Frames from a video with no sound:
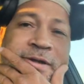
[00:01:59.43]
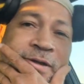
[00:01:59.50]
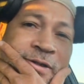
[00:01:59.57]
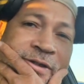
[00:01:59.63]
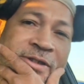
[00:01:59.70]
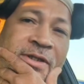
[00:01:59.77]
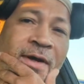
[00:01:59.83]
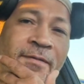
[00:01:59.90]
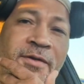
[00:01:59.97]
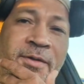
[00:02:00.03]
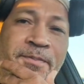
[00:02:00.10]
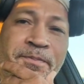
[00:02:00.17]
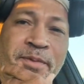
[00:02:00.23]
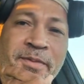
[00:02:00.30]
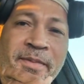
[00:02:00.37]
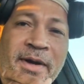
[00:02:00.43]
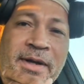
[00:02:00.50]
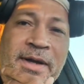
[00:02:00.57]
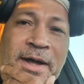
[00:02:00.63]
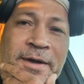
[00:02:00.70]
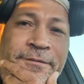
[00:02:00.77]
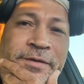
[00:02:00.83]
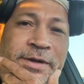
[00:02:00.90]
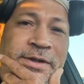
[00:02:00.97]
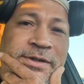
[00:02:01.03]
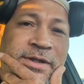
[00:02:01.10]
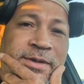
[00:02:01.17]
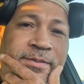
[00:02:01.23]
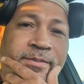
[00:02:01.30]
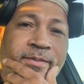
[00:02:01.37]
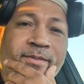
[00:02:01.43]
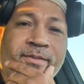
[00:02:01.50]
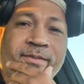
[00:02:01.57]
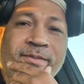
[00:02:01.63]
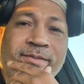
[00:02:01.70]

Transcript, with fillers: it's tough to put my confidence in